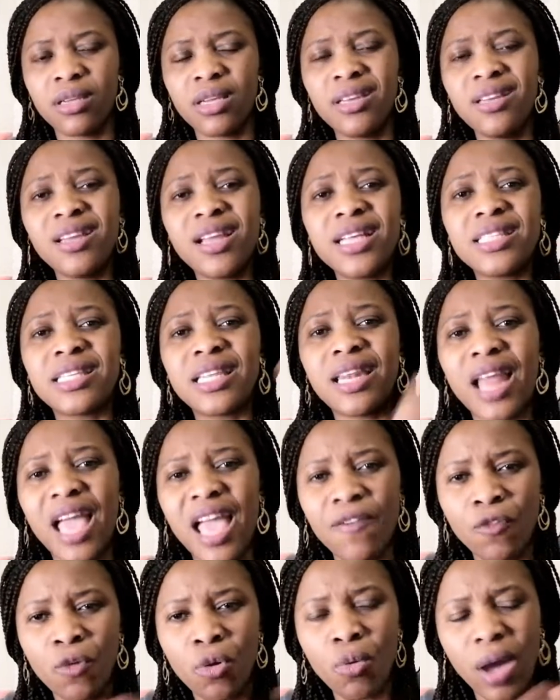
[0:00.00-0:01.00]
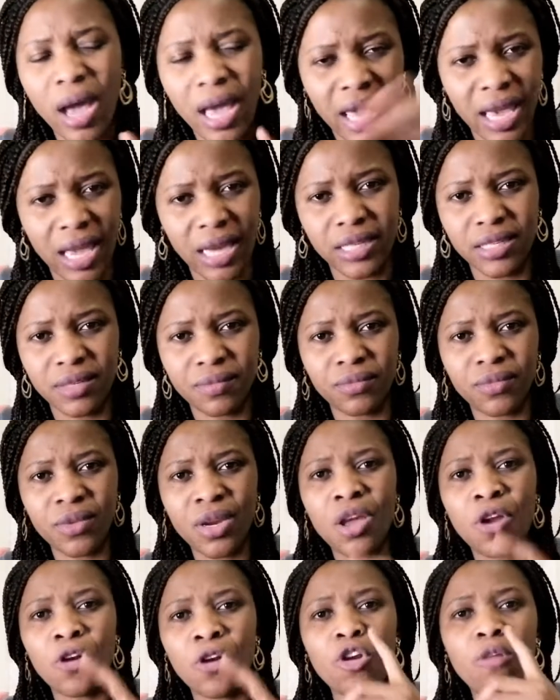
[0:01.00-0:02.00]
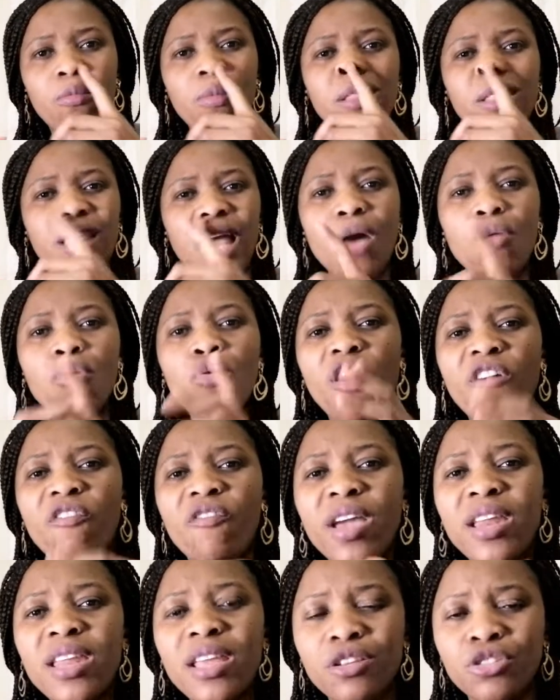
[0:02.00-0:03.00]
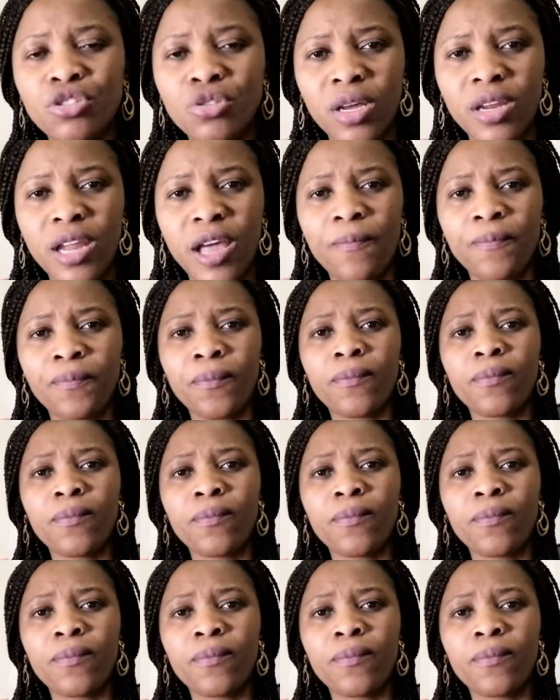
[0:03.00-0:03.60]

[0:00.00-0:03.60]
Let life go ahead, no matter who offend each other.